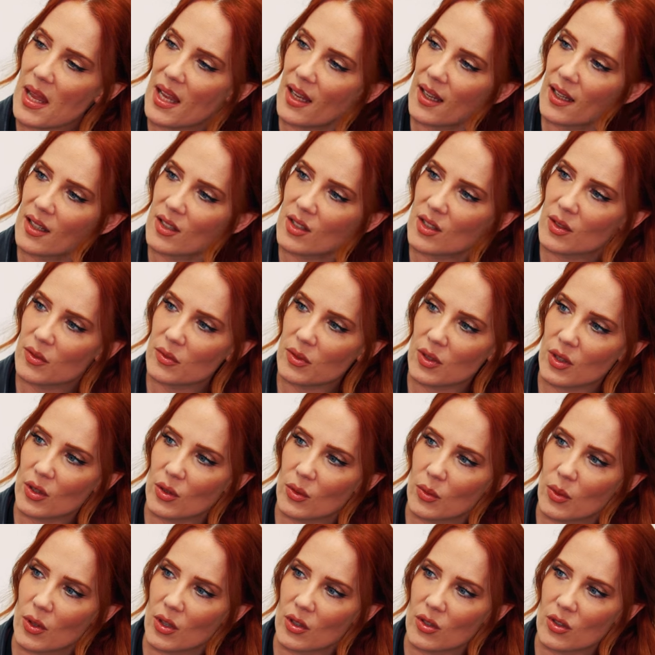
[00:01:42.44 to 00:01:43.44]
big as if
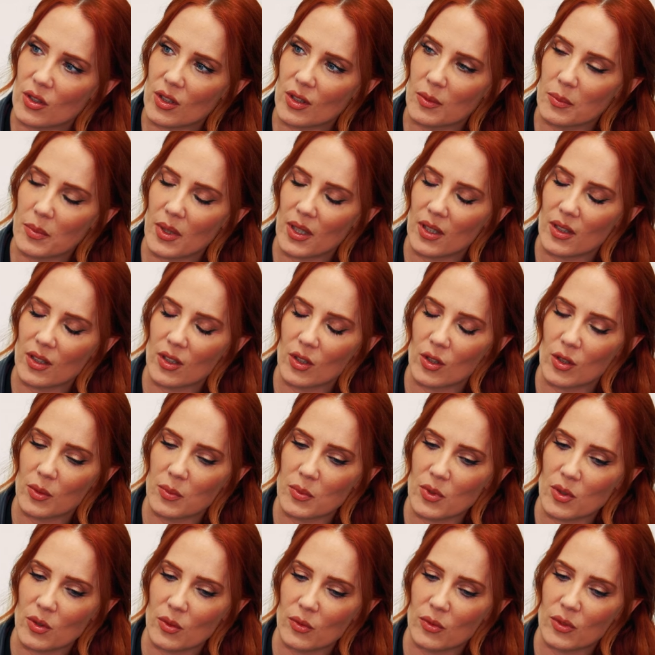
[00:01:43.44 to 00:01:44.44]
you were to compare
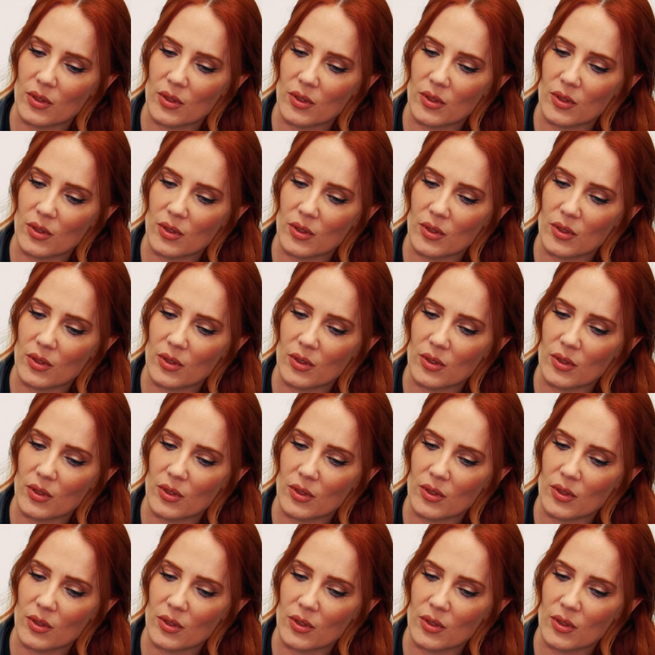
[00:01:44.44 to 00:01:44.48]
Europe to,